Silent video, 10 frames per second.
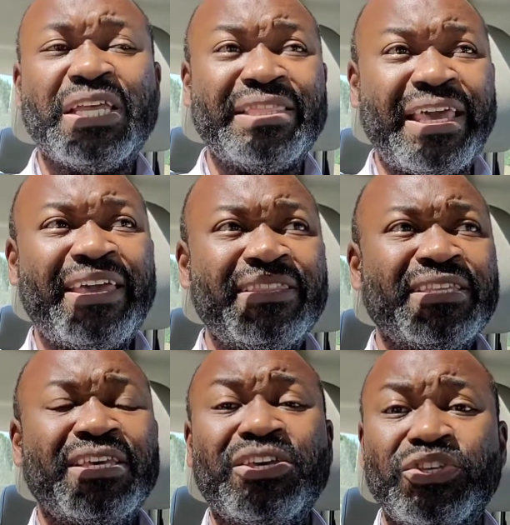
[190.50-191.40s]
then
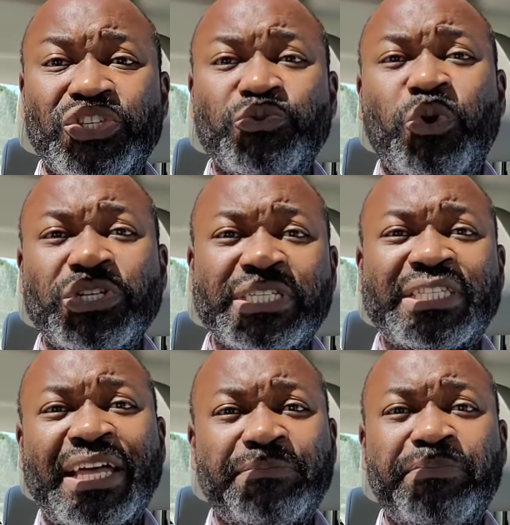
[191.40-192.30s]
you want to
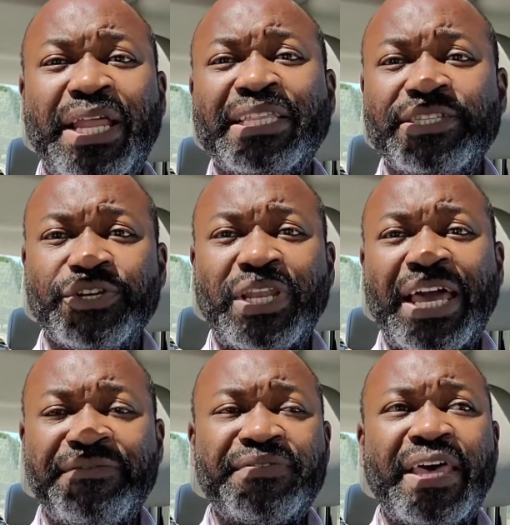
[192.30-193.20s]
start planning your
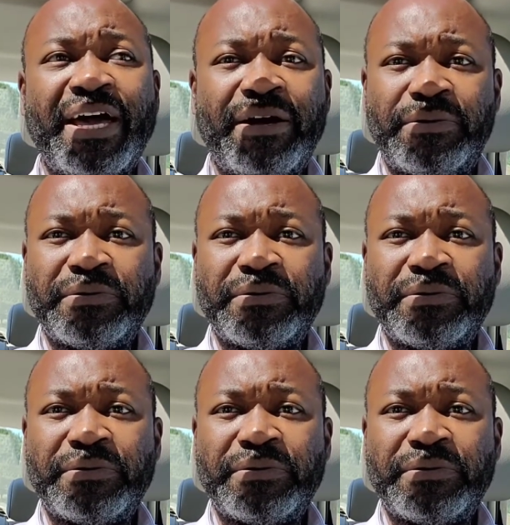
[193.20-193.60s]
life now.